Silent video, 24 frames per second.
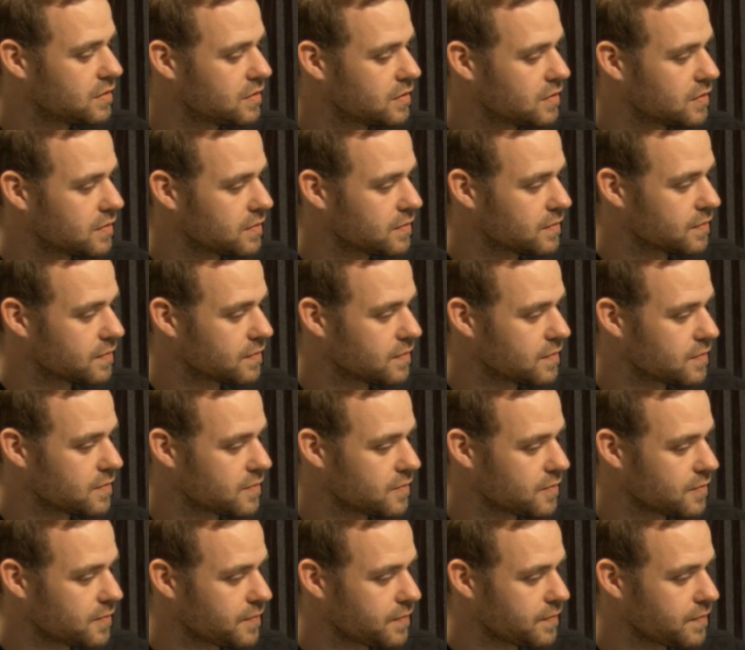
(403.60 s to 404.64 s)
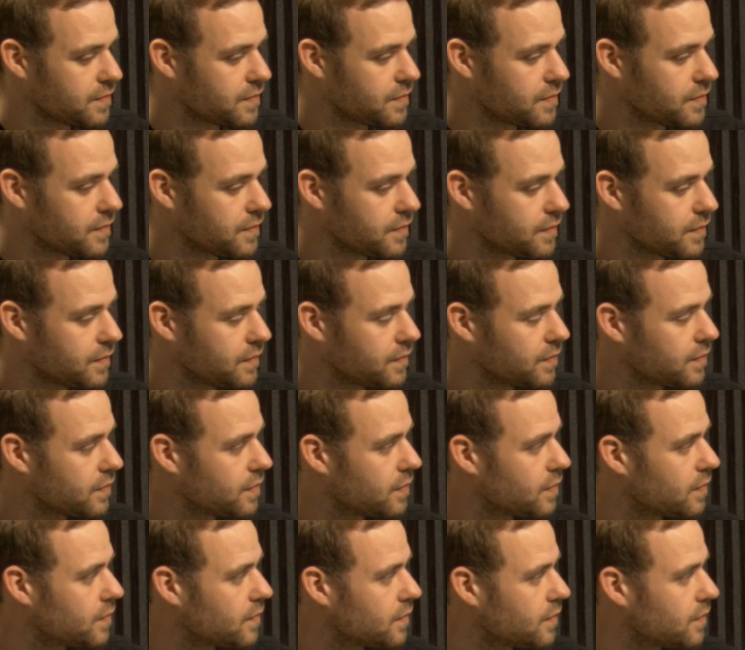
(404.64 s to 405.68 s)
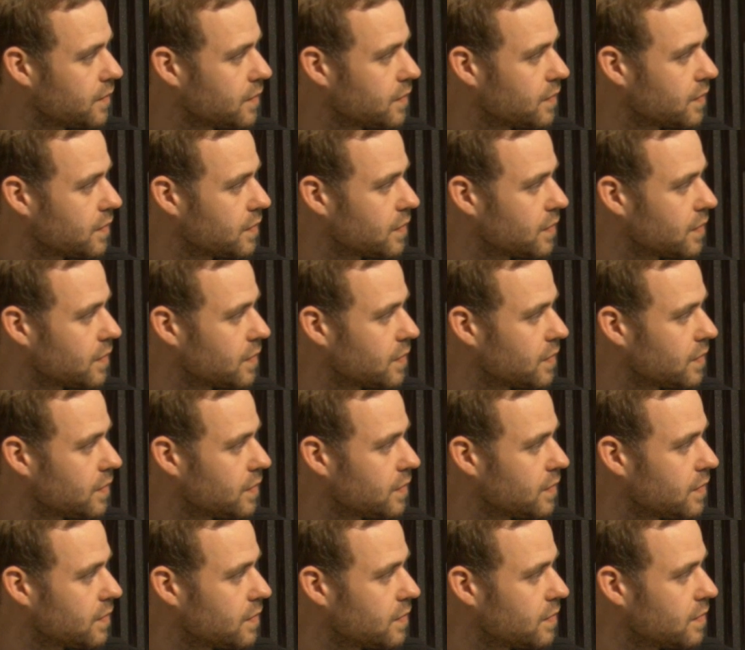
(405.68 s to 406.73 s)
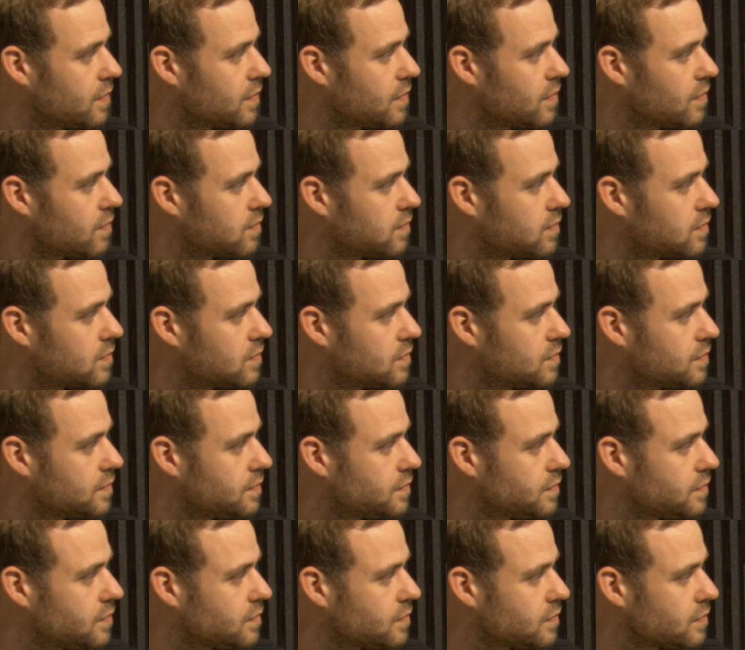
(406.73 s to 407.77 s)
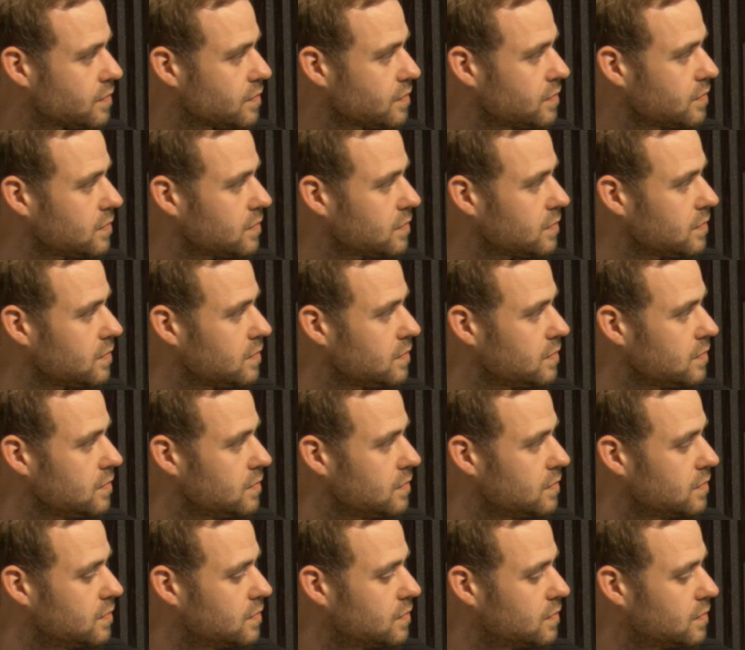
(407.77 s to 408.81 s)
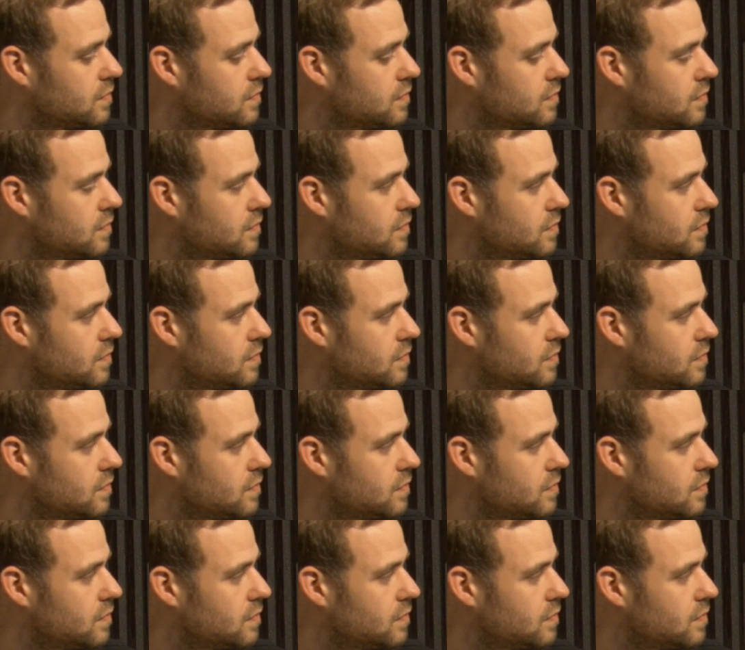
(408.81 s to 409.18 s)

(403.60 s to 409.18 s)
(silent)